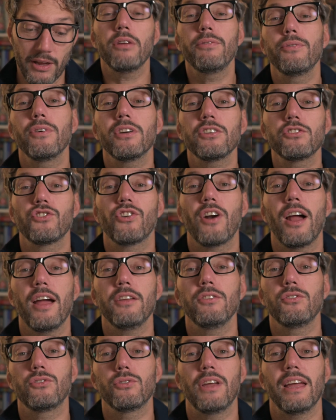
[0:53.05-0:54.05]
If you're
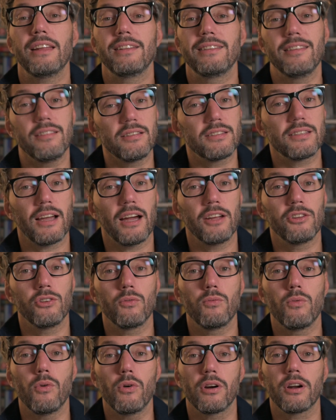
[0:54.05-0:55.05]
trying to get this kind
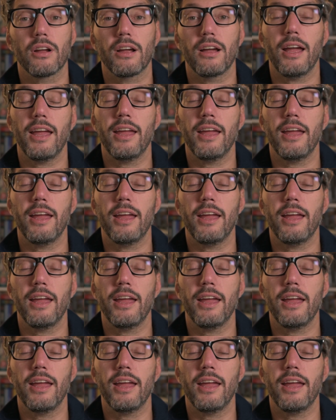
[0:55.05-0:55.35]
of work,